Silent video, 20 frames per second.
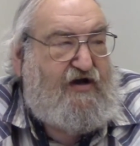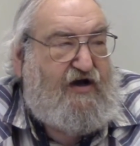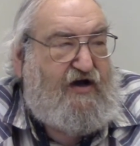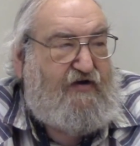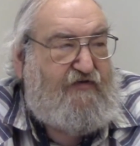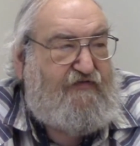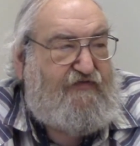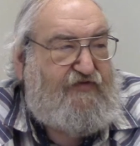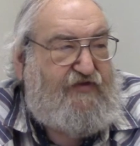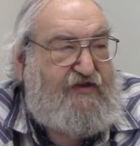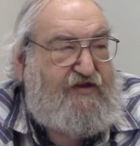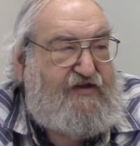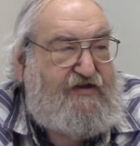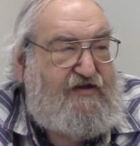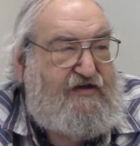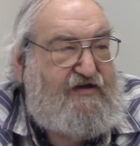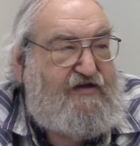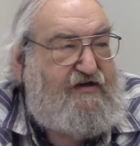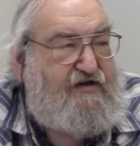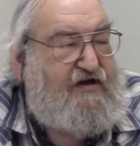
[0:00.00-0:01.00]
of
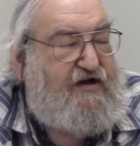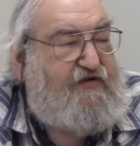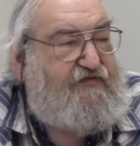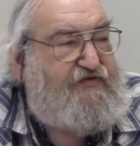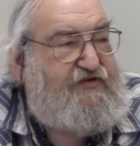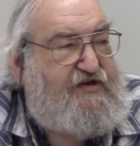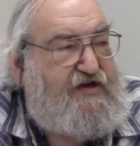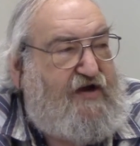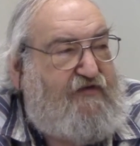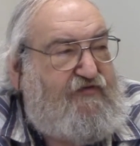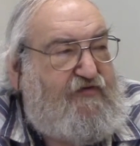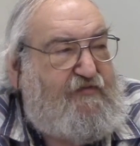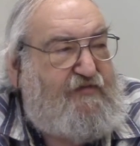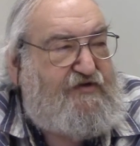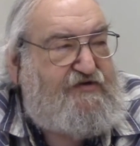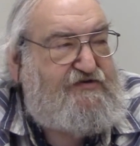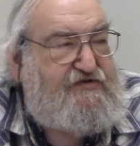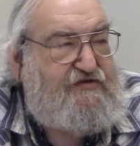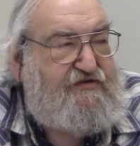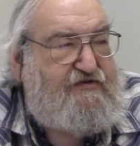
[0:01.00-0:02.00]
the
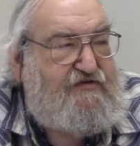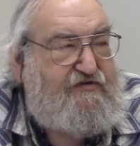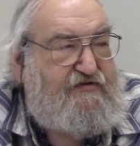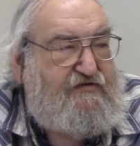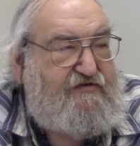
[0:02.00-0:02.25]
government.